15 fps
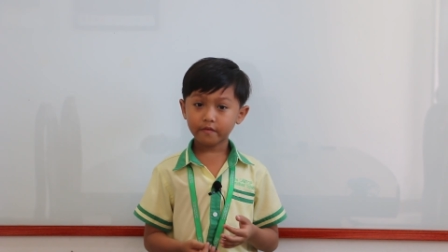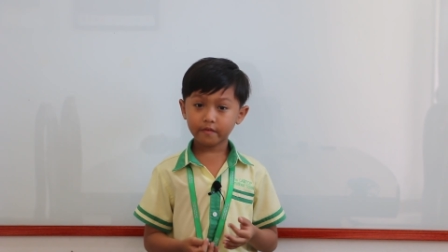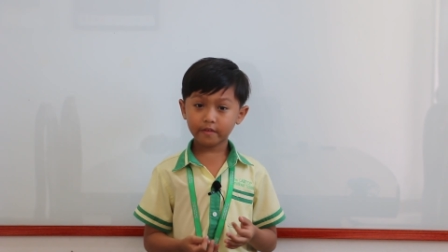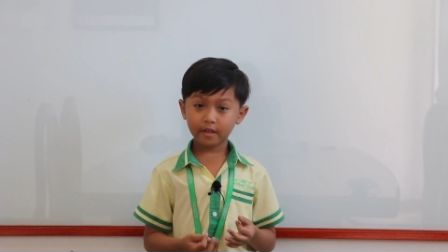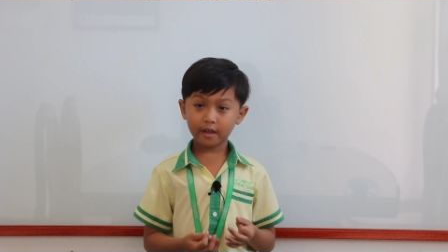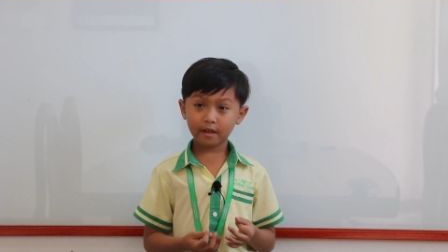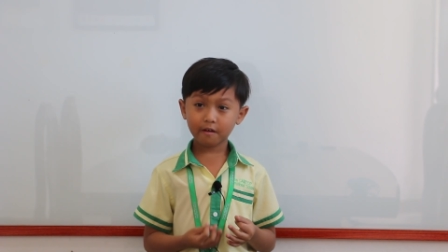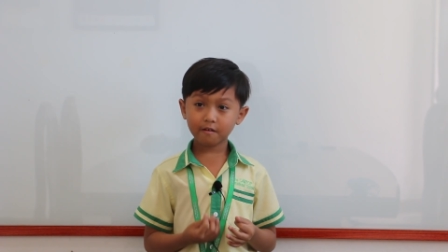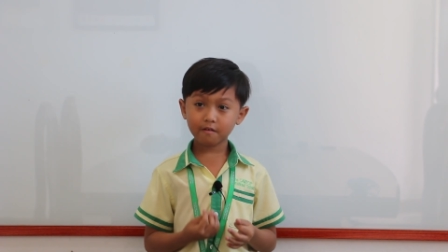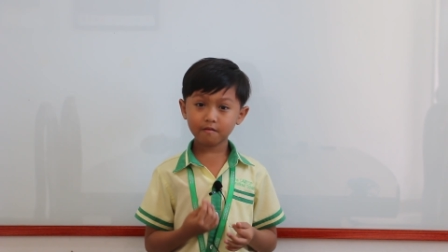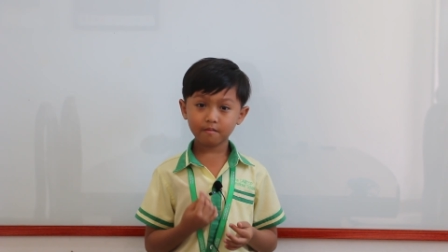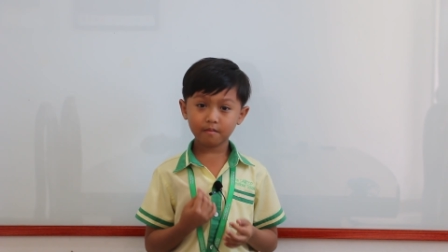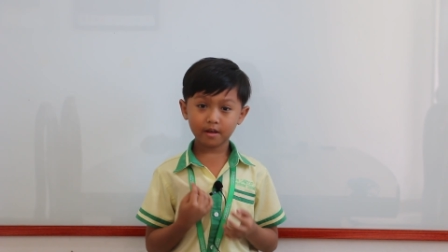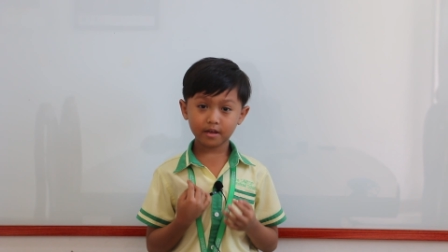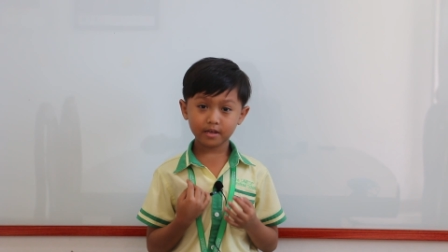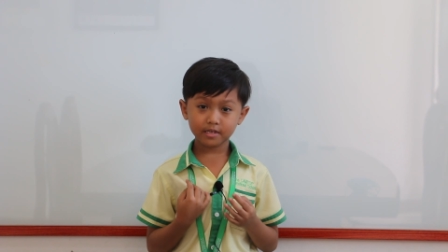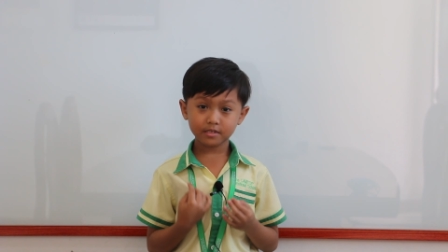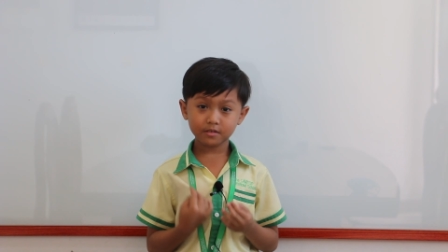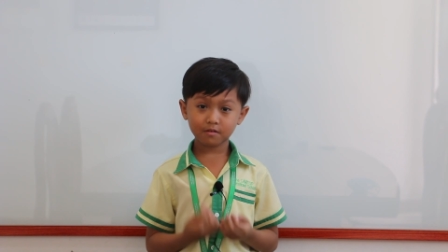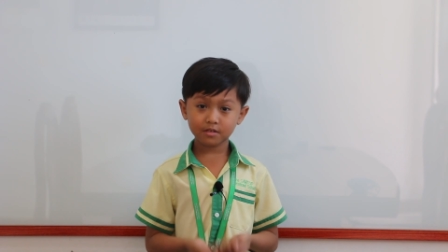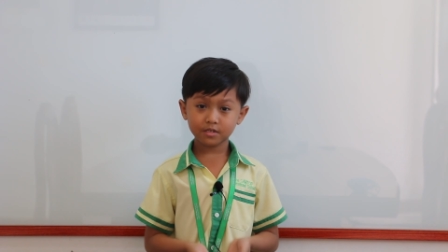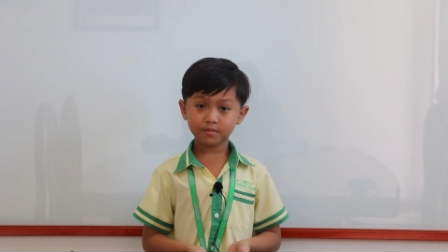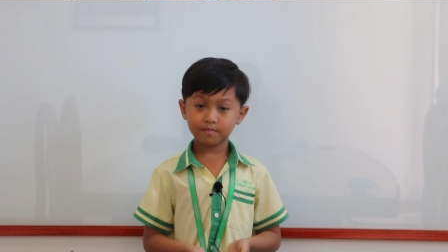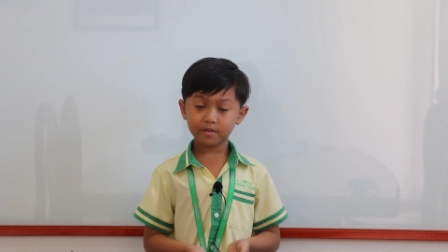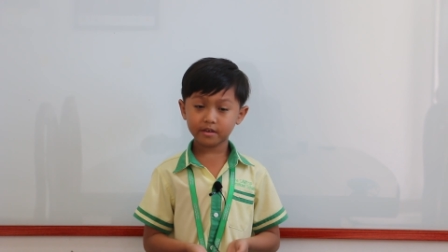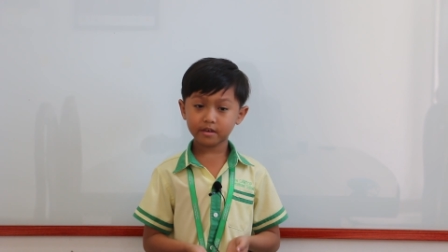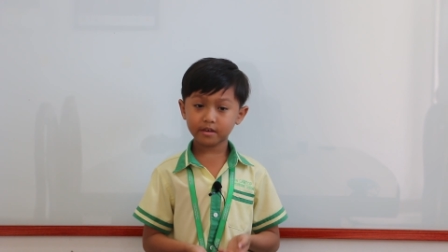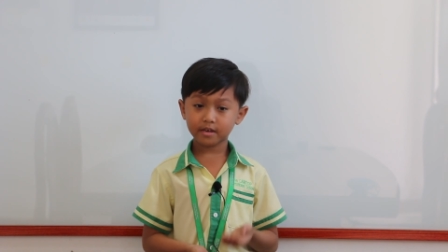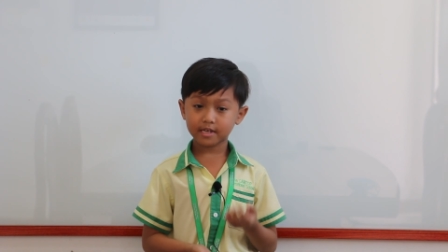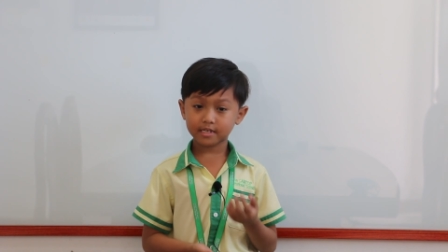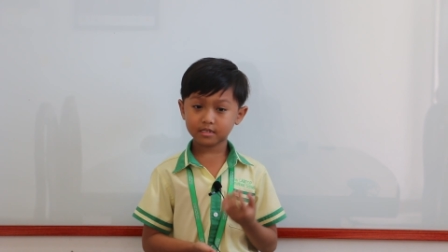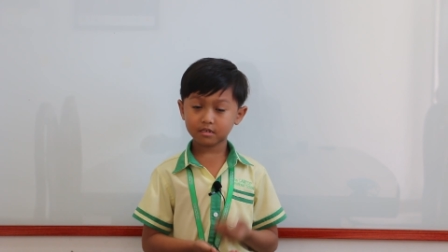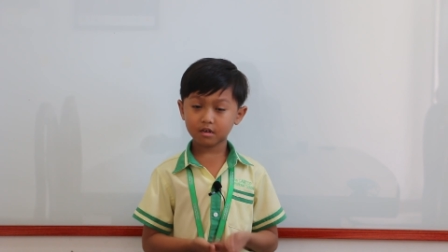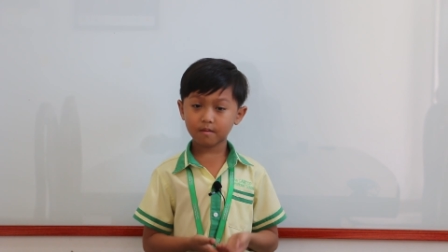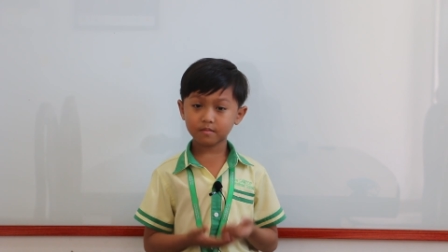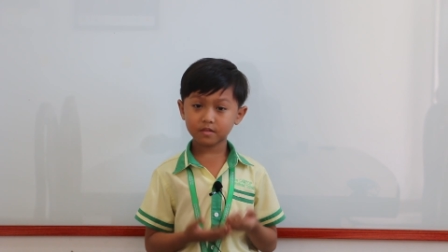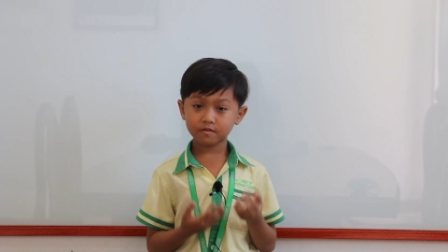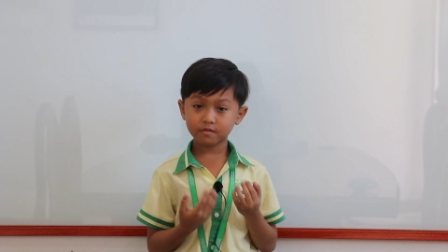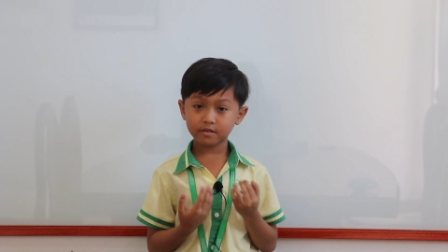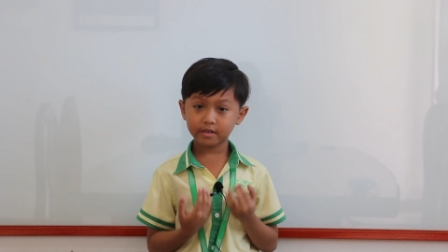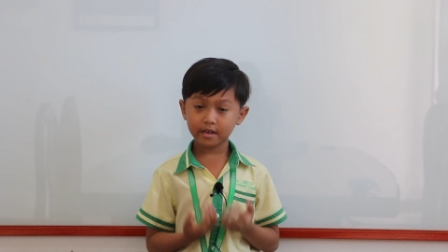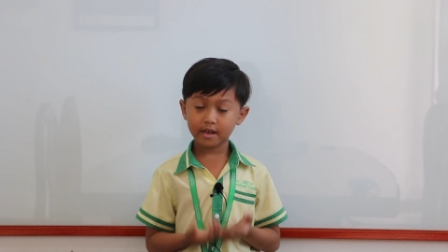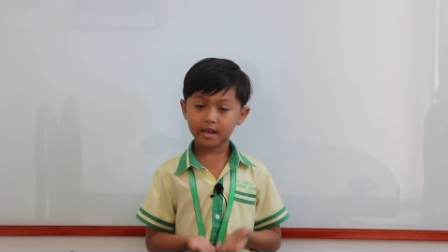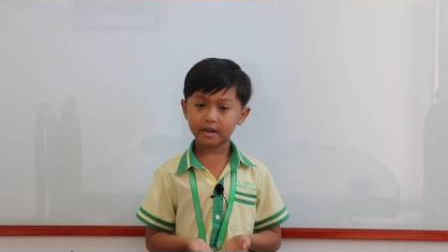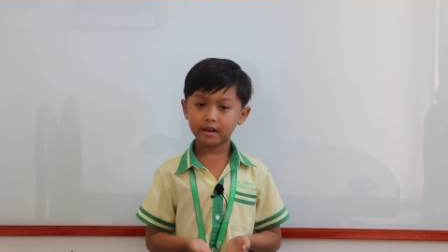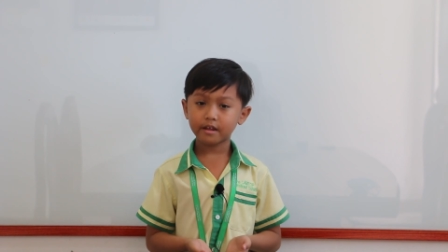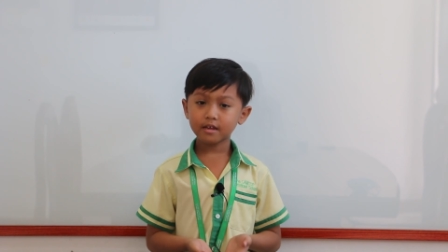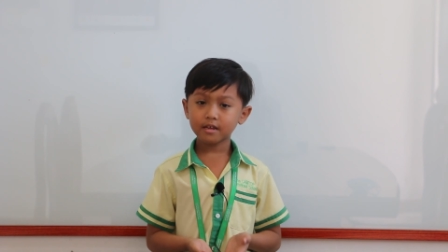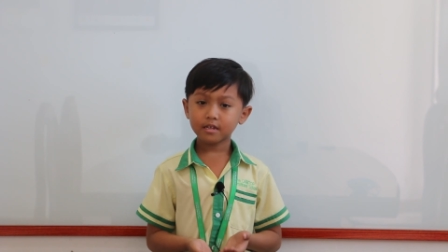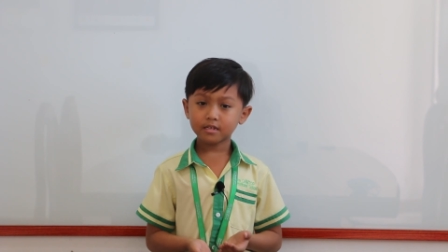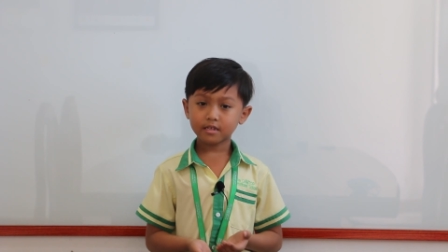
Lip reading: Now my short speaking has come to the end.